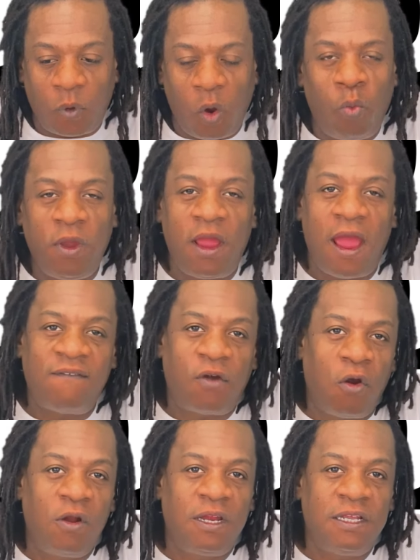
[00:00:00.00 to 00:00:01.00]
we have
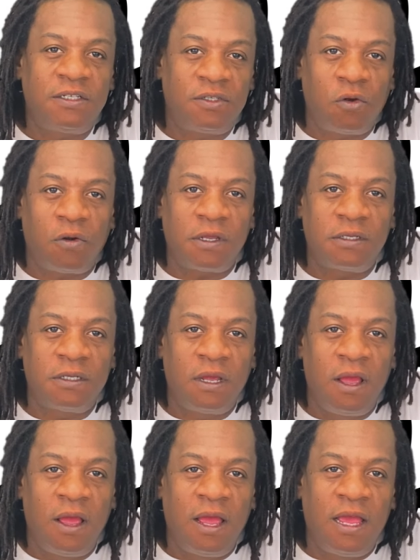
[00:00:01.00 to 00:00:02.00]
heard of these stories
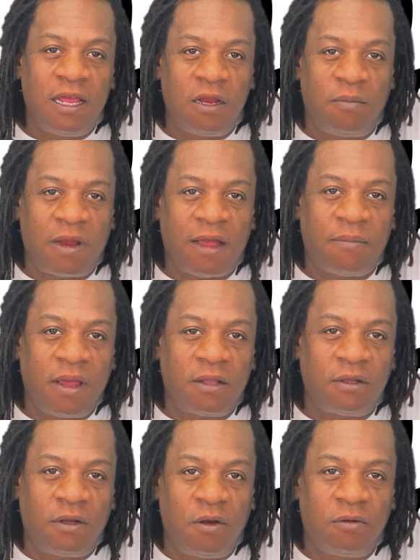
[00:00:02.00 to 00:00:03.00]
in the Black
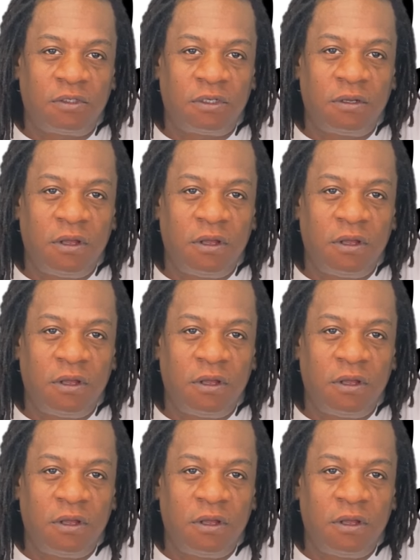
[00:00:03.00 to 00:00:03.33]
Panther culture.